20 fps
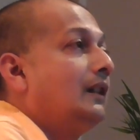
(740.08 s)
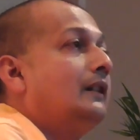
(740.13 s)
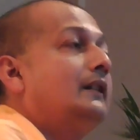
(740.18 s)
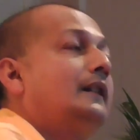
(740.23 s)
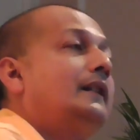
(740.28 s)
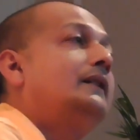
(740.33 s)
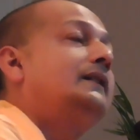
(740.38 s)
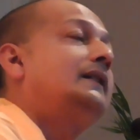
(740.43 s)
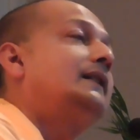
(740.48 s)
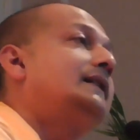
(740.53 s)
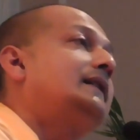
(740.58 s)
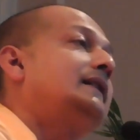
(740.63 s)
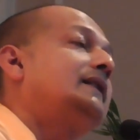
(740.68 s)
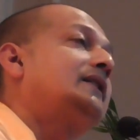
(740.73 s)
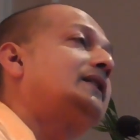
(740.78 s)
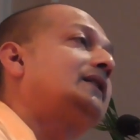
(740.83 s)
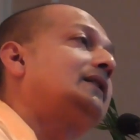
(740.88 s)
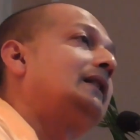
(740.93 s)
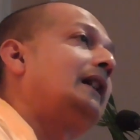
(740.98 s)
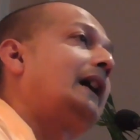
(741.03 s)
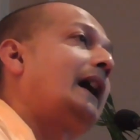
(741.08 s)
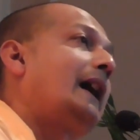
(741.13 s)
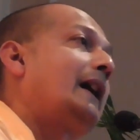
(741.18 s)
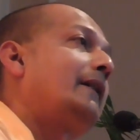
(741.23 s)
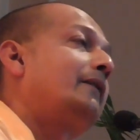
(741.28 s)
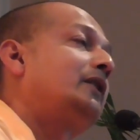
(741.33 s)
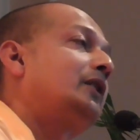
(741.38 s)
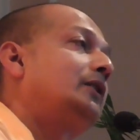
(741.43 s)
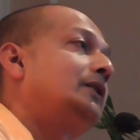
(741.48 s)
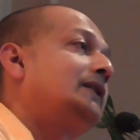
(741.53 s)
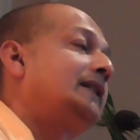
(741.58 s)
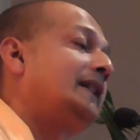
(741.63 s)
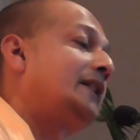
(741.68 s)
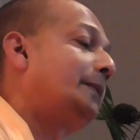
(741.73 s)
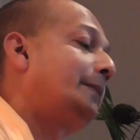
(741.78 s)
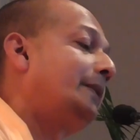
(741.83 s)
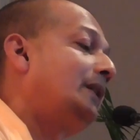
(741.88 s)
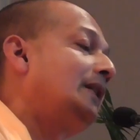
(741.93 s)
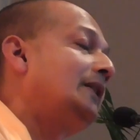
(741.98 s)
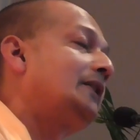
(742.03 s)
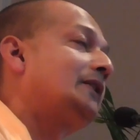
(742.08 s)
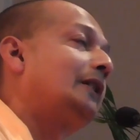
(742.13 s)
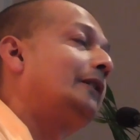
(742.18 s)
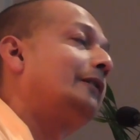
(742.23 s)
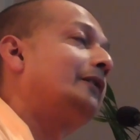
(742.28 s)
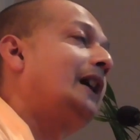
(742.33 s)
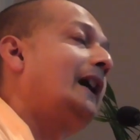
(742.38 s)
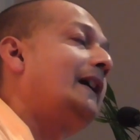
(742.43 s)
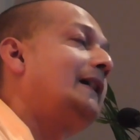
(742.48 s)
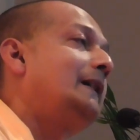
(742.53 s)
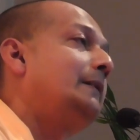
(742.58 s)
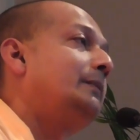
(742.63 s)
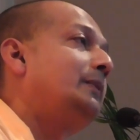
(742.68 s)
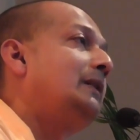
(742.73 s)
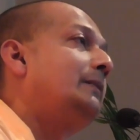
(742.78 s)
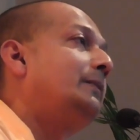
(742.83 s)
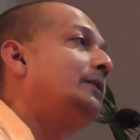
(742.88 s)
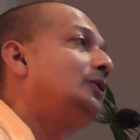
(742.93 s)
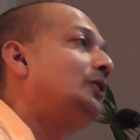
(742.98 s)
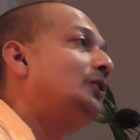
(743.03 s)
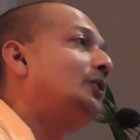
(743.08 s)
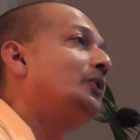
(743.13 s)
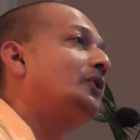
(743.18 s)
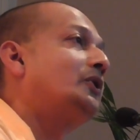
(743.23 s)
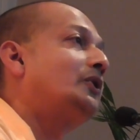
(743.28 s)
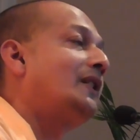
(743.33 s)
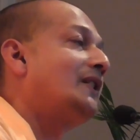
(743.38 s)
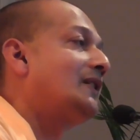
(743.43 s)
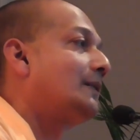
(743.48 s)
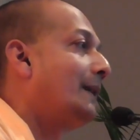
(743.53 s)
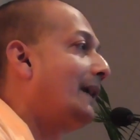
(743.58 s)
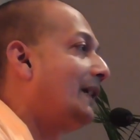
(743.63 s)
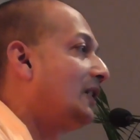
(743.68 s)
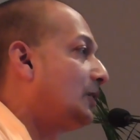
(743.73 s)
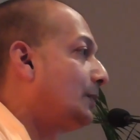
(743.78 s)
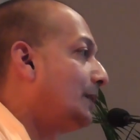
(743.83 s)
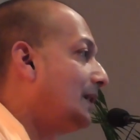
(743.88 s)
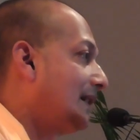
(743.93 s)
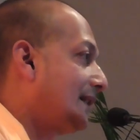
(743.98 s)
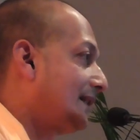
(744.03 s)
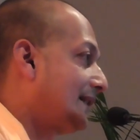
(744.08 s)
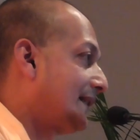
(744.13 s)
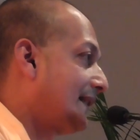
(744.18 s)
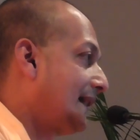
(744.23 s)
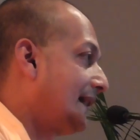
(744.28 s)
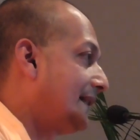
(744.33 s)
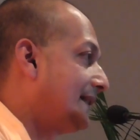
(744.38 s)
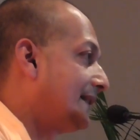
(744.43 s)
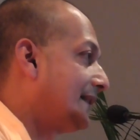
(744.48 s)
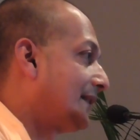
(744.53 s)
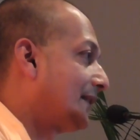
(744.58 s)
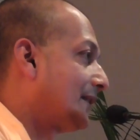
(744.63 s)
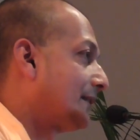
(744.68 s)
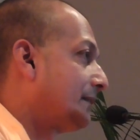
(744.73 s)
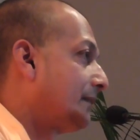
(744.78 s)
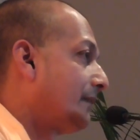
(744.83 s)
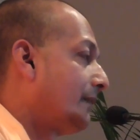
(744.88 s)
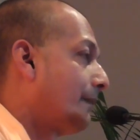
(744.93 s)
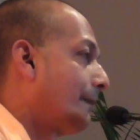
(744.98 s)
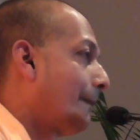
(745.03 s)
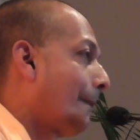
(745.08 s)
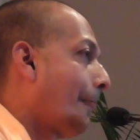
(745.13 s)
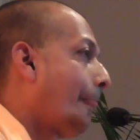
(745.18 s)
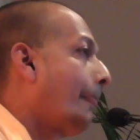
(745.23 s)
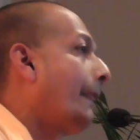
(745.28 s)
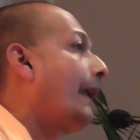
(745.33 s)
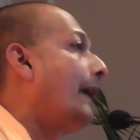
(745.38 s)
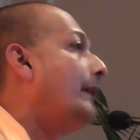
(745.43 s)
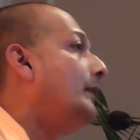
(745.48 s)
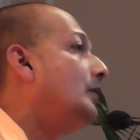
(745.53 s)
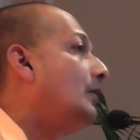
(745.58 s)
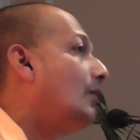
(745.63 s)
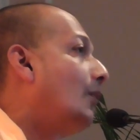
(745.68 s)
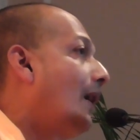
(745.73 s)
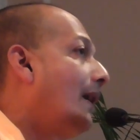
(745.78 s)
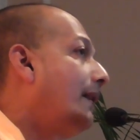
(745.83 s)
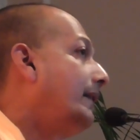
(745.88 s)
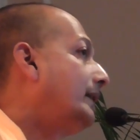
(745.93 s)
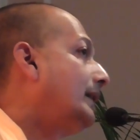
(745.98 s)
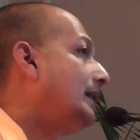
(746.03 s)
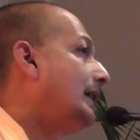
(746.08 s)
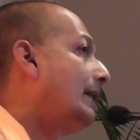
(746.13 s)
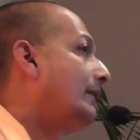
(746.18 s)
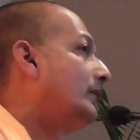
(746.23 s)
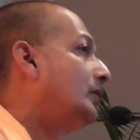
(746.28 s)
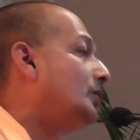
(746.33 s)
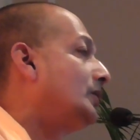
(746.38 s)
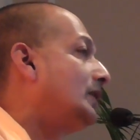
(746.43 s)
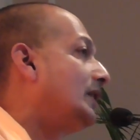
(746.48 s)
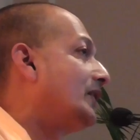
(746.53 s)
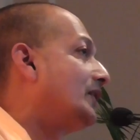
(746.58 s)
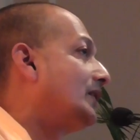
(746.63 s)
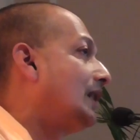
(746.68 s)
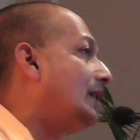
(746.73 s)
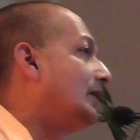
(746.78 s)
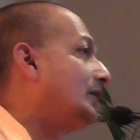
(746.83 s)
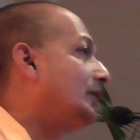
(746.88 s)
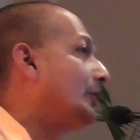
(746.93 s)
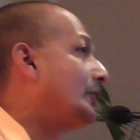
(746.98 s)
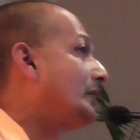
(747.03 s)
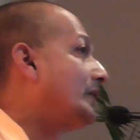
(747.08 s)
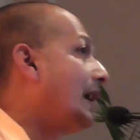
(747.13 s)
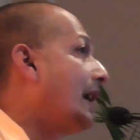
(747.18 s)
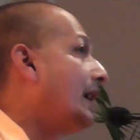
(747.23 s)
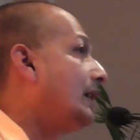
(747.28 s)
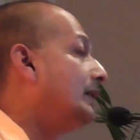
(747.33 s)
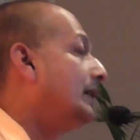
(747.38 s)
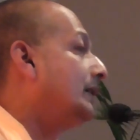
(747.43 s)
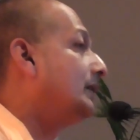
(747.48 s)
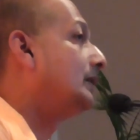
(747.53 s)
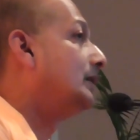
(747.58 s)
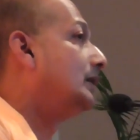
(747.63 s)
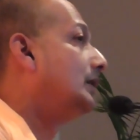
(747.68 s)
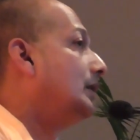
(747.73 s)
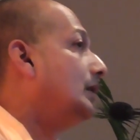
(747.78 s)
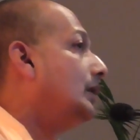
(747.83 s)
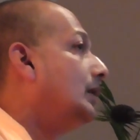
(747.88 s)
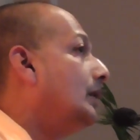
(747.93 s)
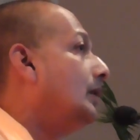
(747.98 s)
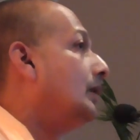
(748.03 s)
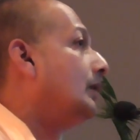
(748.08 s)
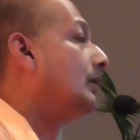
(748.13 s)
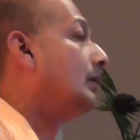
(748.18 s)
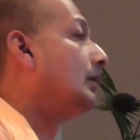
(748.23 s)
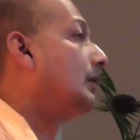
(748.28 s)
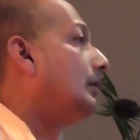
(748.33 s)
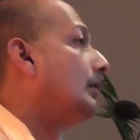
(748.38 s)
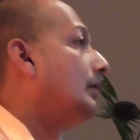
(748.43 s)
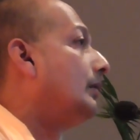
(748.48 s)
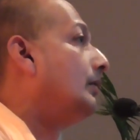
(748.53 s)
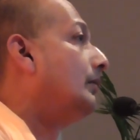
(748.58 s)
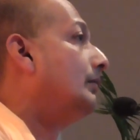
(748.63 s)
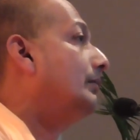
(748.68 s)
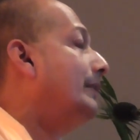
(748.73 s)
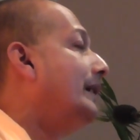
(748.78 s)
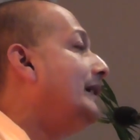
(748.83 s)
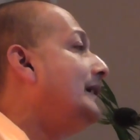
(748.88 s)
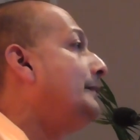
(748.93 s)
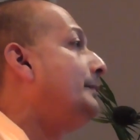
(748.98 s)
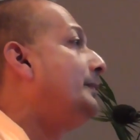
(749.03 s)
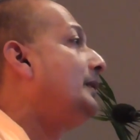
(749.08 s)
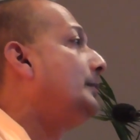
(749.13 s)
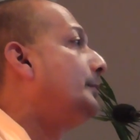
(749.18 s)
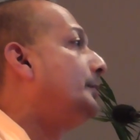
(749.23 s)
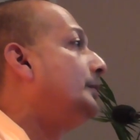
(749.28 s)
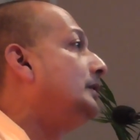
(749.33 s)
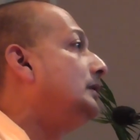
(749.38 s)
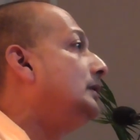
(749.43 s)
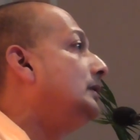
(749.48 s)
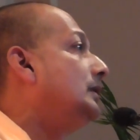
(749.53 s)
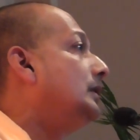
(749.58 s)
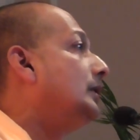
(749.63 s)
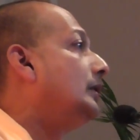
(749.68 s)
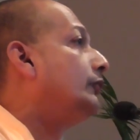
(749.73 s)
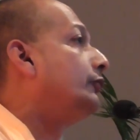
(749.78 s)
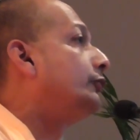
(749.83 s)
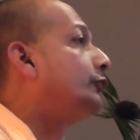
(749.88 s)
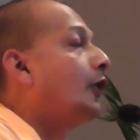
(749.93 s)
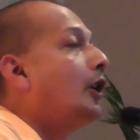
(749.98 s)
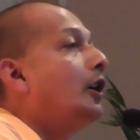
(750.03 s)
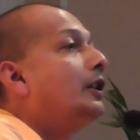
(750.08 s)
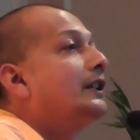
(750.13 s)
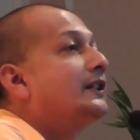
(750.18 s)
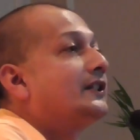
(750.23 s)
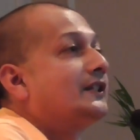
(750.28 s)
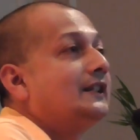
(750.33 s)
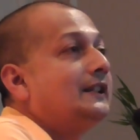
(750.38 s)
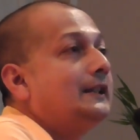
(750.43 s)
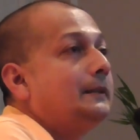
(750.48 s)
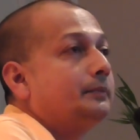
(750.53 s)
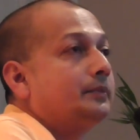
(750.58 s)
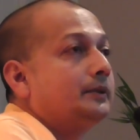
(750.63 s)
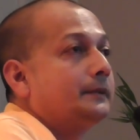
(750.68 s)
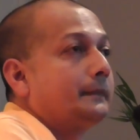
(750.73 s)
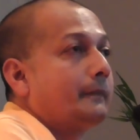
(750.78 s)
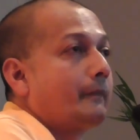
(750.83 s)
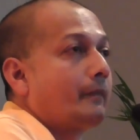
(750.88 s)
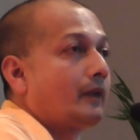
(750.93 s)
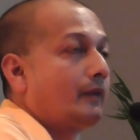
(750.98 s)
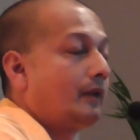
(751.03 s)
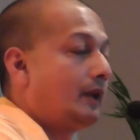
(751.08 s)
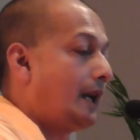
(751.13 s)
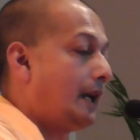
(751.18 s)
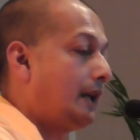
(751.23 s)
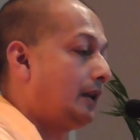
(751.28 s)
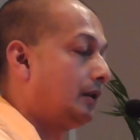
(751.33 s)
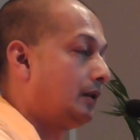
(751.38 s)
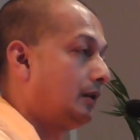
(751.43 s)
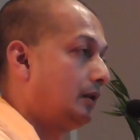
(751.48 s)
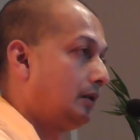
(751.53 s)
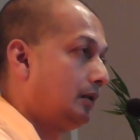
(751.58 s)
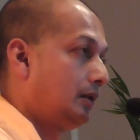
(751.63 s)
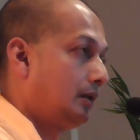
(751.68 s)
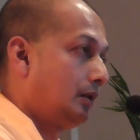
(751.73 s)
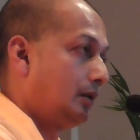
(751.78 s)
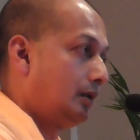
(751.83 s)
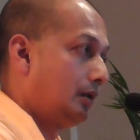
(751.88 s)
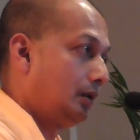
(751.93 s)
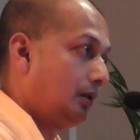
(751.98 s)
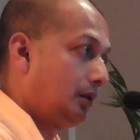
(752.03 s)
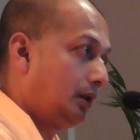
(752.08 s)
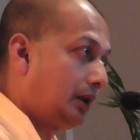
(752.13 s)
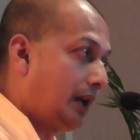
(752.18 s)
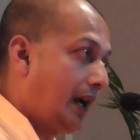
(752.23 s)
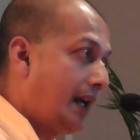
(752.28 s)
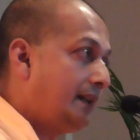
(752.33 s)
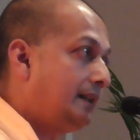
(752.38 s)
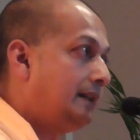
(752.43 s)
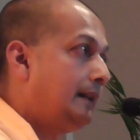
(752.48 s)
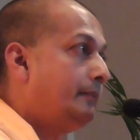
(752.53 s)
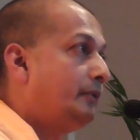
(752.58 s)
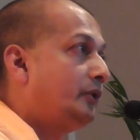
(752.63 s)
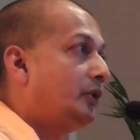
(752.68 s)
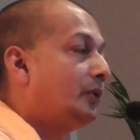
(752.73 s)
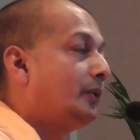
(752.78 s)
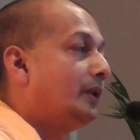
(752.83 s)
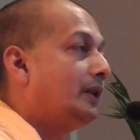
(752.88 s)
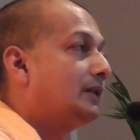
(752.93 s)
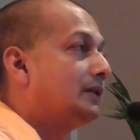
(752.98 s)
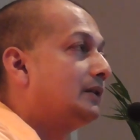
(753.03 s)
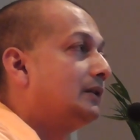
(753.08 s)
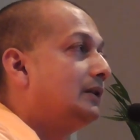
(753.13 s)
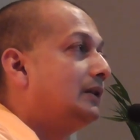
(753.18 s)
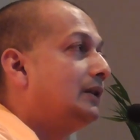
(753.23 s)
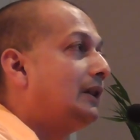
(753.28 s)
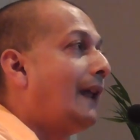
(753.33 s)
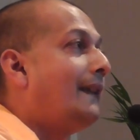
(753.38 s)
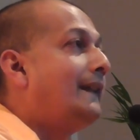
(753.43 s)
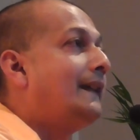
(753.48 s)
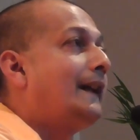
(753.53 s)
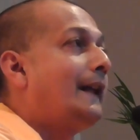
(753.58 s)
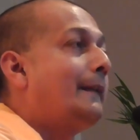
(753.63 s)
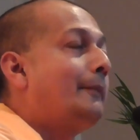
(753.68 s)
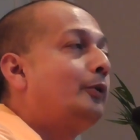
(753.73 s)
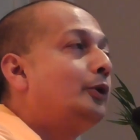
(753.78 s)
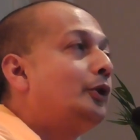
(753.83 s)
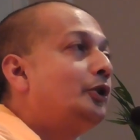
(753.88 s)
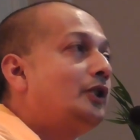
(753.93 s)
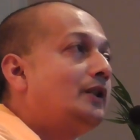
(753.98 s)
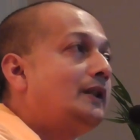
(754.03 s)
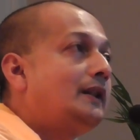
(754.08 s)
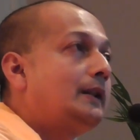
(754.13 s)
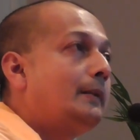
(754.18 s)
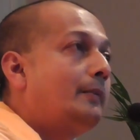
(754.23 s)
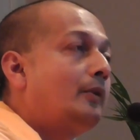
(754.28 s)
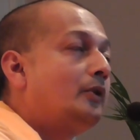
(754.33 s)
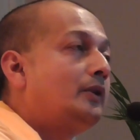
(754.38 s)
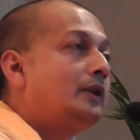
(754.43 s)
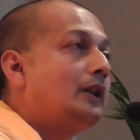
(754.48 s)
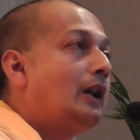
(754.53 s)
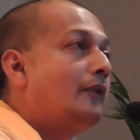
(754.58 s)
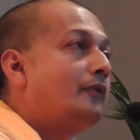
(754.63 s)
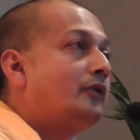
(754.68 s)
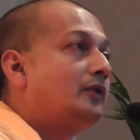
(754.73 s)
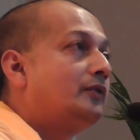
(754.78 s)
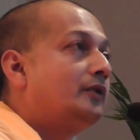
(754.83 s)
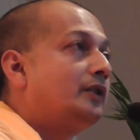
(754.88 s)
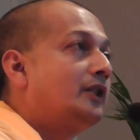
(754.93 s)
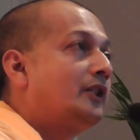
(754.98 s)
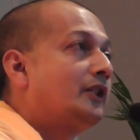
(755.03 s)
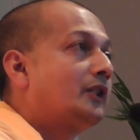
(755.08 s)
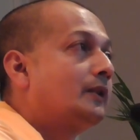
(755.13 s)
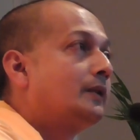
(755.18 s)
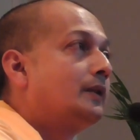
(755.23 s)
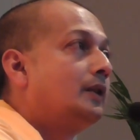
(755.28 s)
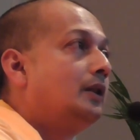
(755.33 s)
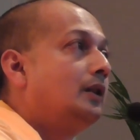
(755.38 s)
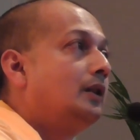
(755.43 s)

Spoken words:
There's this, I have got this experience of guiding people through stress management exercises. One thing I've noticed, and so sad, that many people fall asleep when I guide them through it, and they're apologetic about it afterwards.